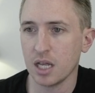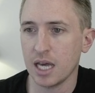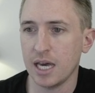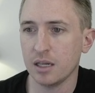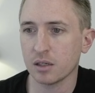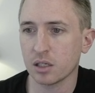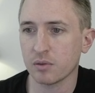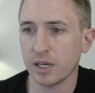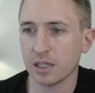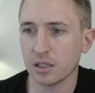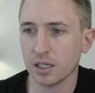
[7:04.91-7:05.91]
And I'm going to
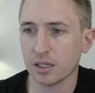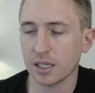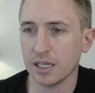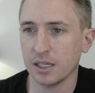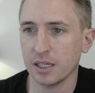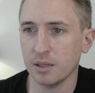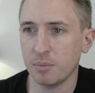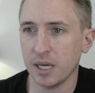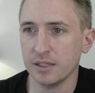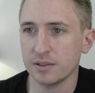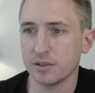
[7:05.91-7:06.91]
right-click and hit
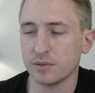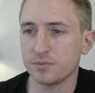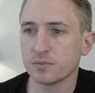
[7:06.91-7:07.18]
paste.